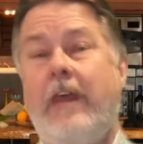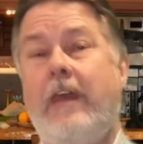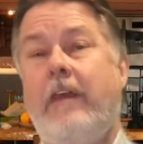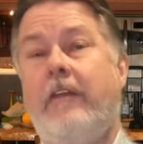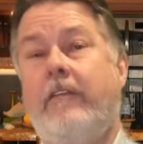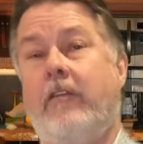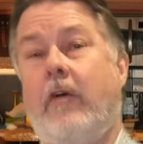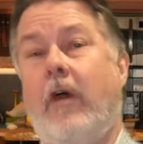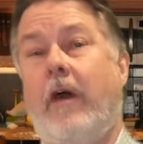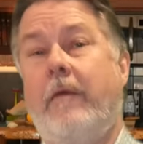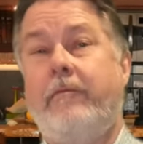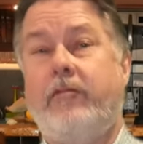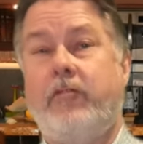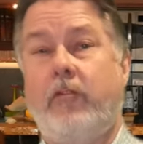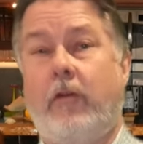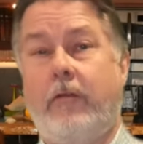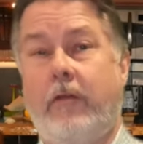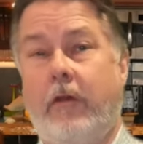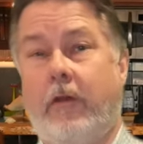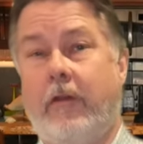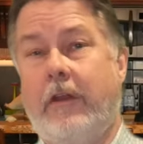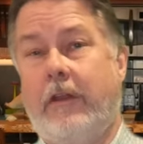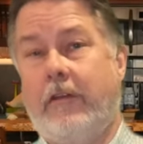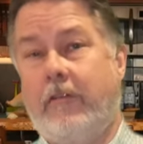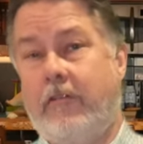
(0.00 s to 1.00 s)
So I'm sure
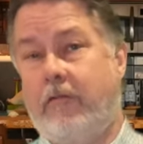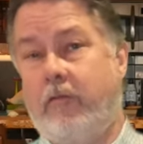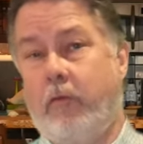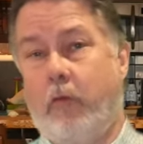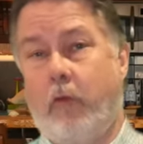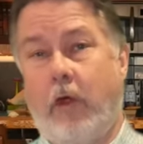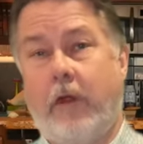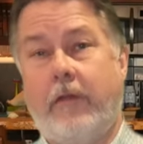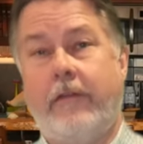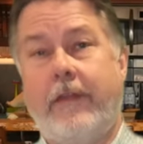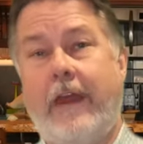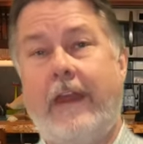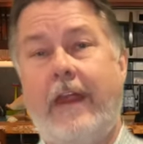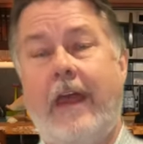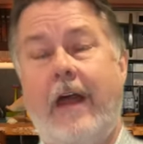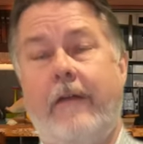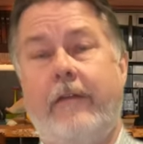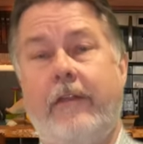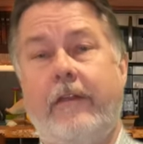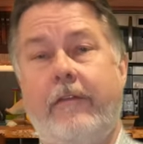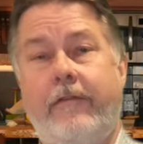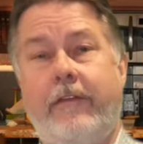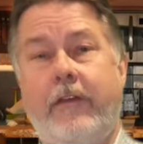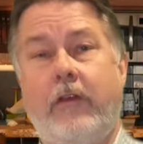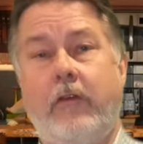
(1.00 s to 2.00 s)
they're going to work that out in
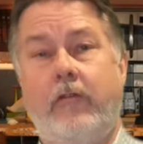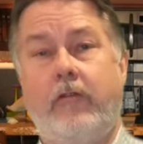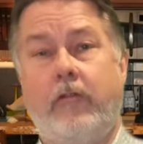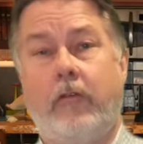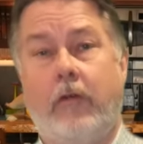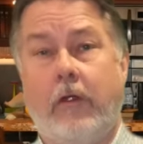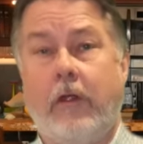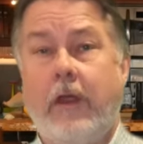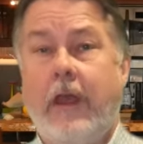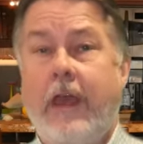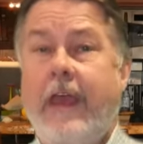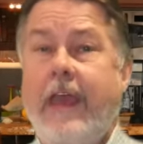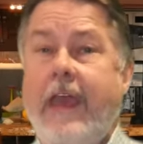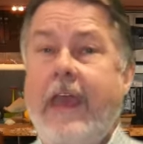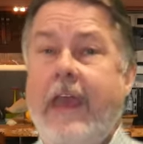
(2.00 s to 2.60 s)
the future.